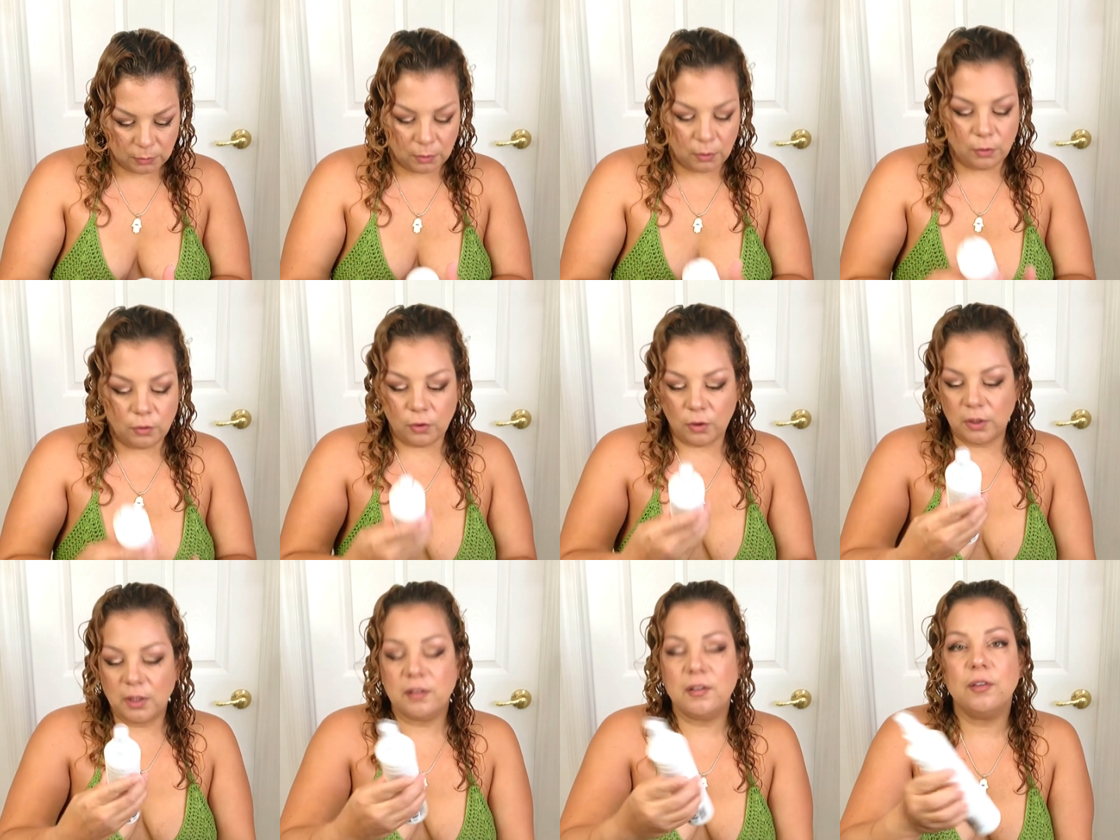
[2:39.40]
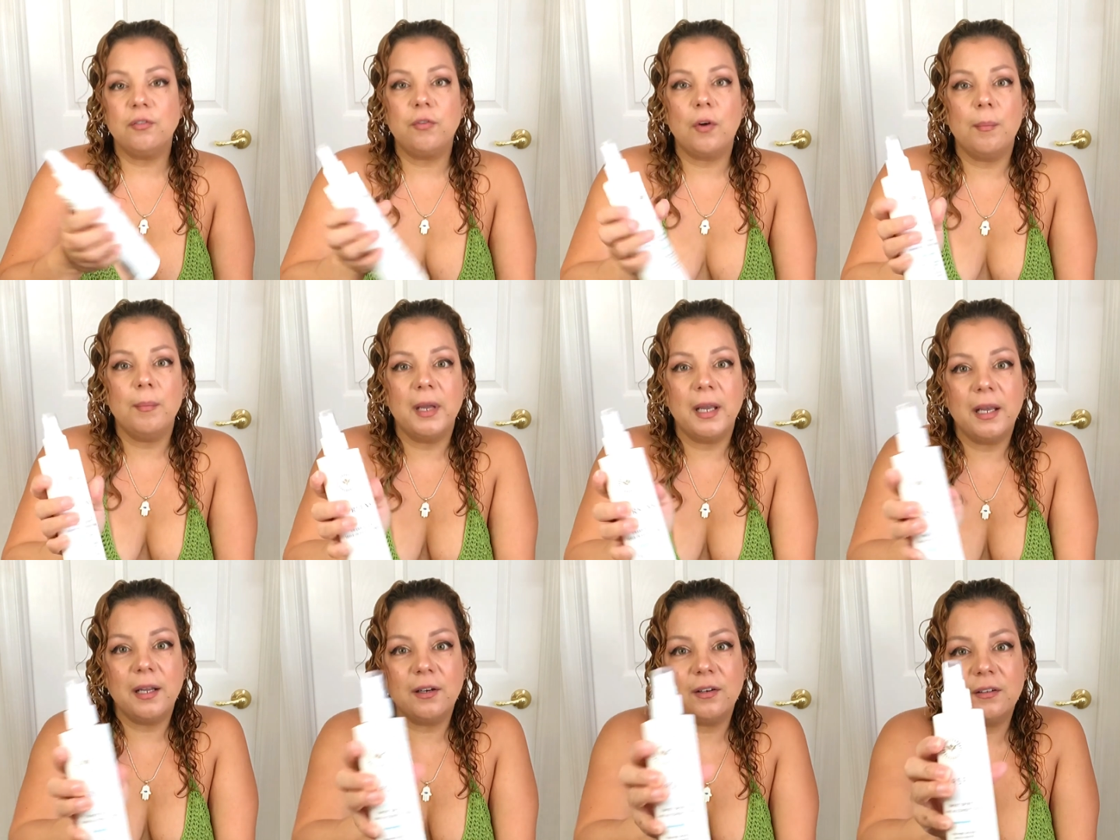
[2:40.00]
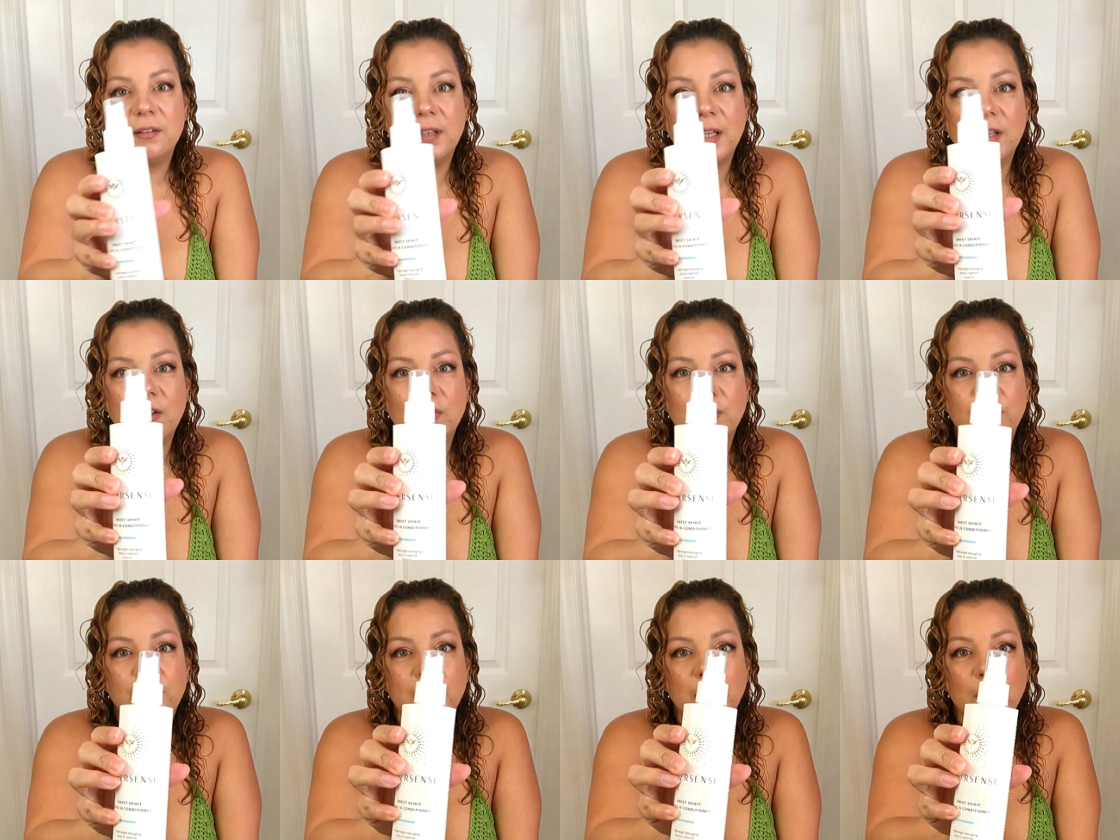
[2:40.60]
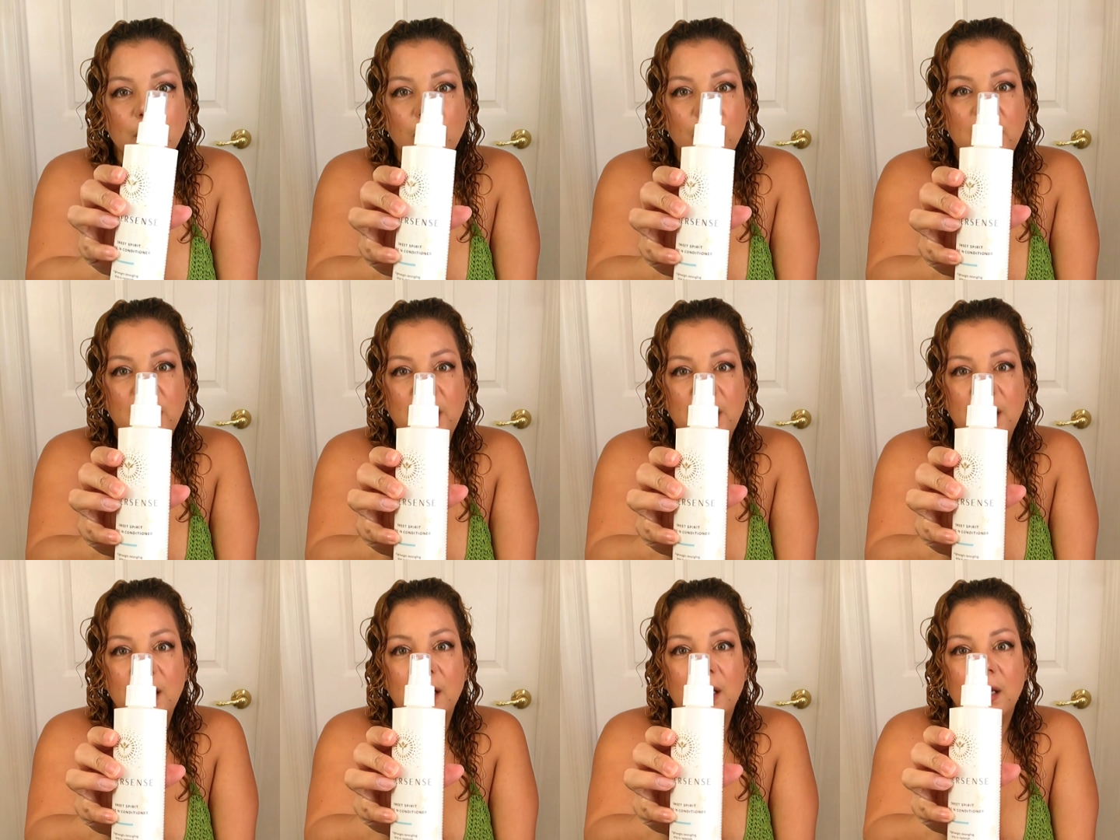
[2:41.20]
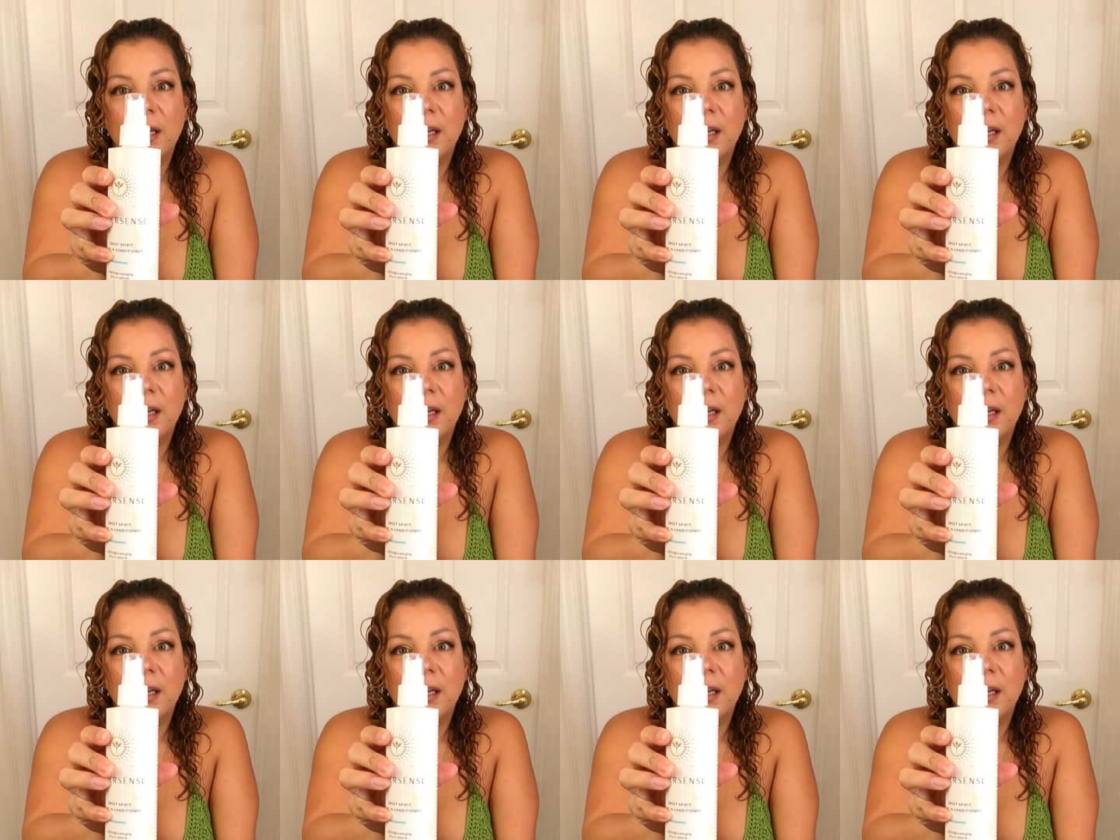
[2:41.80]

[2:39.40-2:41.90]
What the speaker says: So this is from Innocence Beauty.